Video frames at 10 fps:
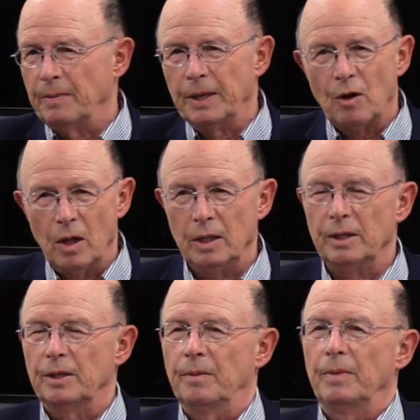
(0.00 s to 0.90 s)
I mean, all
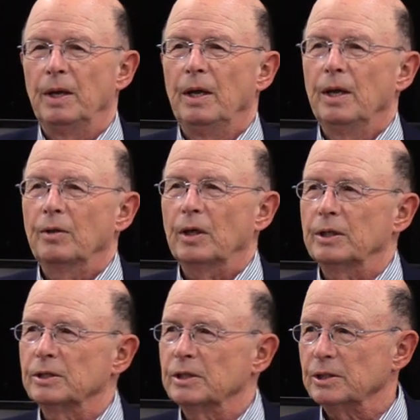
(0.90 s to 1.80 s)
of them
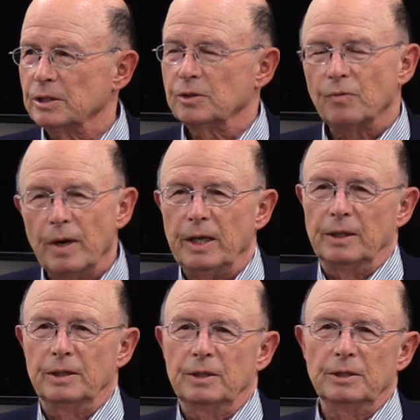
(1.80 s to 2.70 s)
of this. This is great.